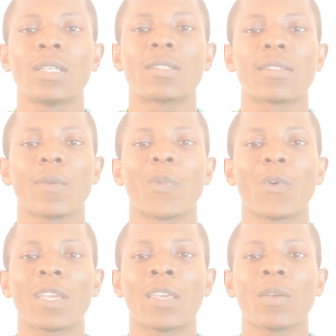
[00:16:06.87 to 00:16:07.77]

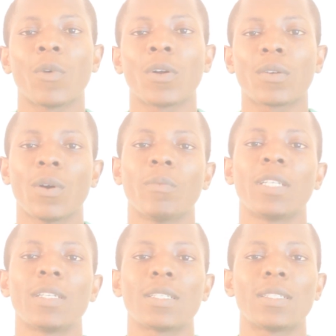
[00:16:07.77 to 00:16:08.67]
simple keyboard
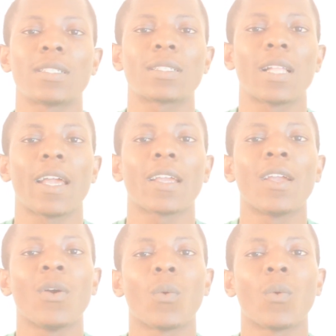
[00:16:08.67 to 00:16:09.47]
combinations like